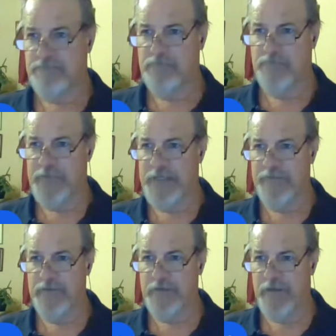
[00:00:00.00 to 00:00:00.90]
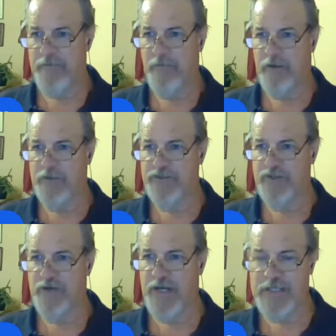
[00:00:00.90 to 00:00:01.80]
we'd have a
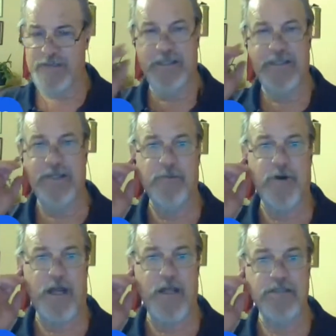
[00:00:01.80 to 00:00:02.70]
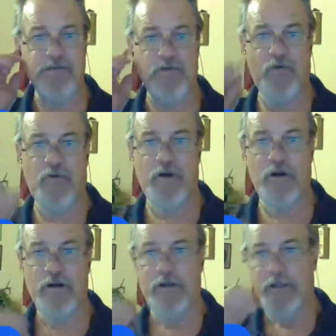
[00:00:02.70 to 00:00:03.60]
certain night they'd get a prize,
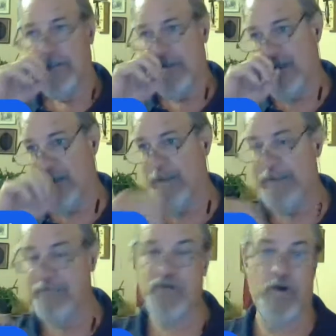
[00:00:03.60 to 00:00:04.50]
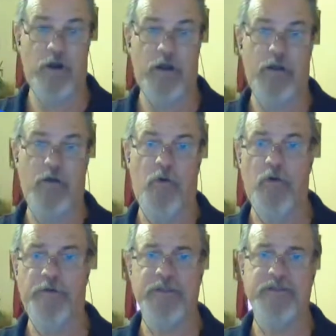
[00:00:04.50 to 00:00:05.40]
or we'd have a drawing,
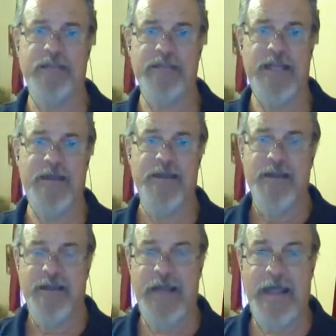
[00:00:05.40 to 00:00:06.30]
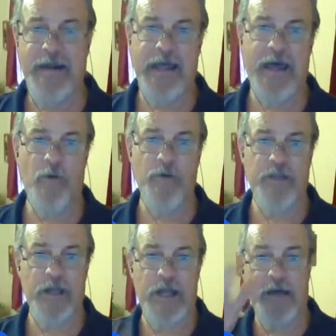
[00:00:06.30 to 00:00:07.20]
or things like that. Now with
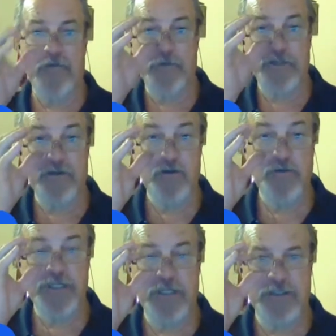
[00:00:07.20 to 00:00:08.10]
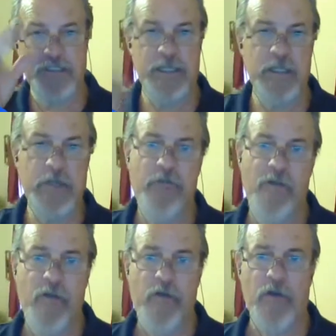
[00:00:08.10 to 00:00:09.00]
a new TNT,
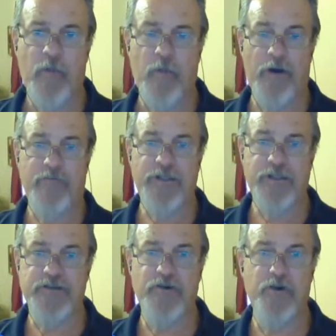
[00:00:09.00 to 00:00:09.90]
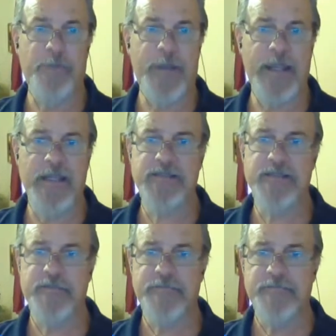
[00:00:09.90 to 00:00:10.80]
where everything's group
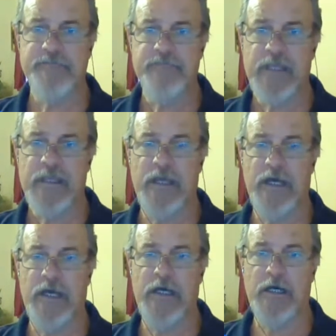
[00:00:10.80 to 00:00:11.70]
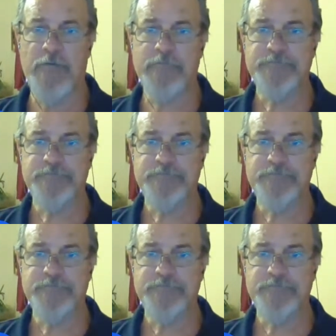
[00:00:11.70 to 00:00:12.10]
pace, if